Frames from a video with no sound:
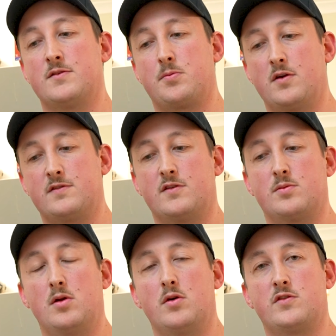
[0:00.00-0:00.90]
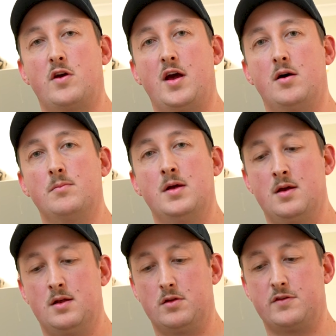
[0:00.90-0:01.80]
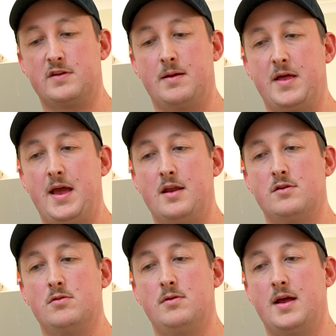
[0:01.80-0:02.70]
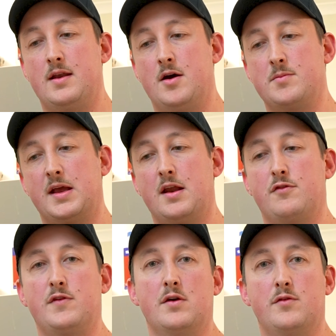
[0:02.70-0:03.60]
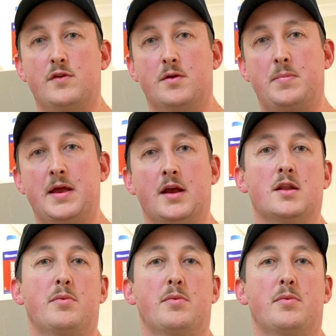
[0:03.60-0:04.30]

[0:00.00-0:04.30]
this process will also help loosen up the handle and help you get a feel for the ping and the